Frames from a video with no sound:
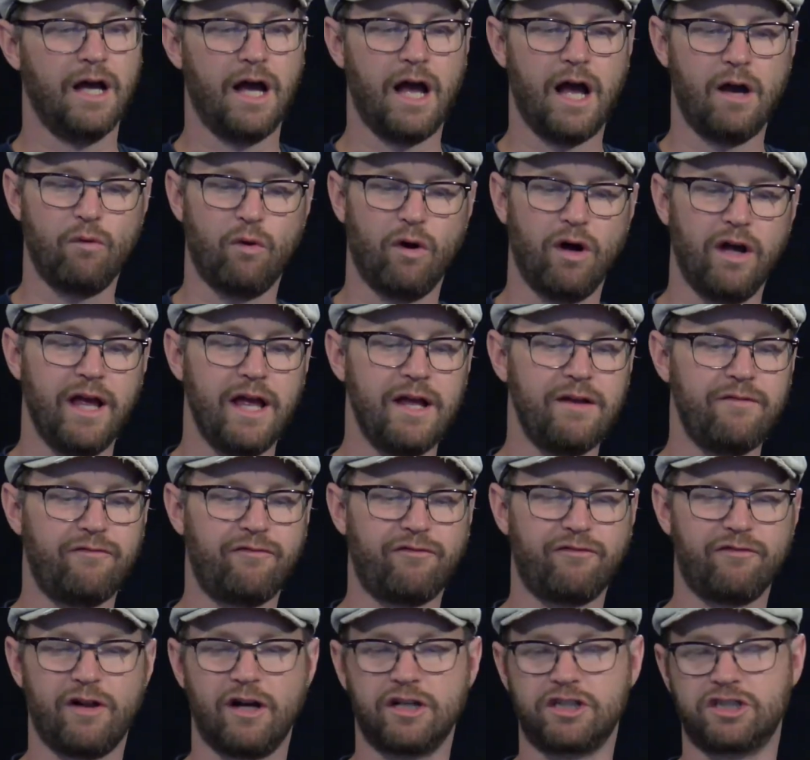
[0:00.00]
Yeah, well, it
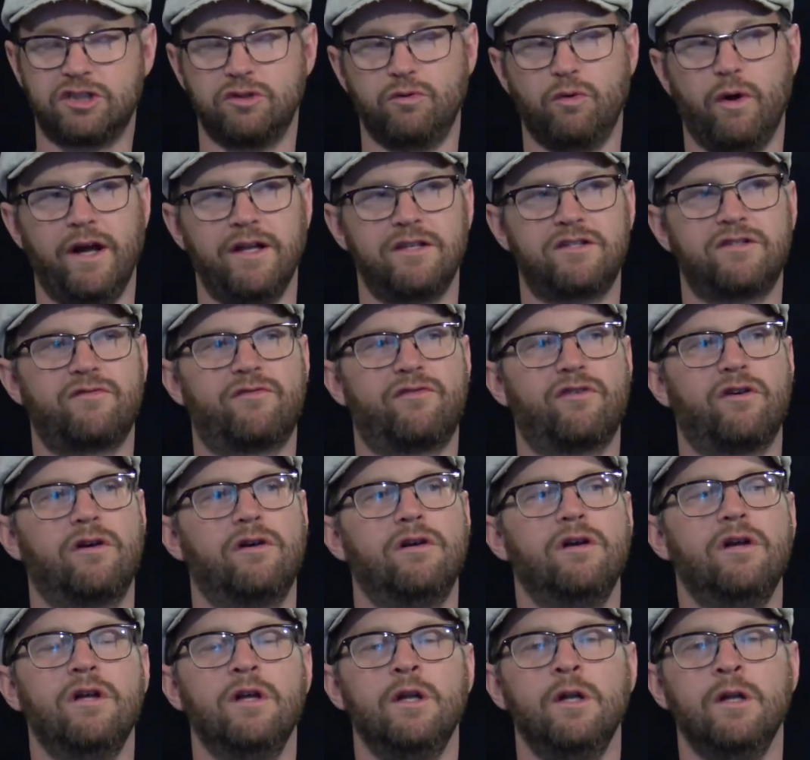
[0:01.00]
fluctuates.
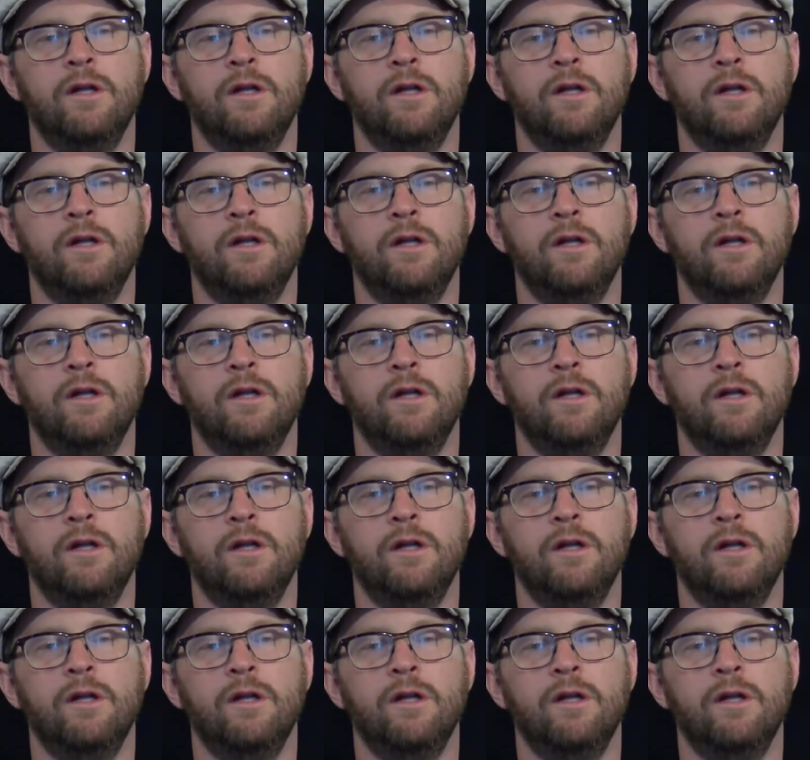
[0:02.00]
For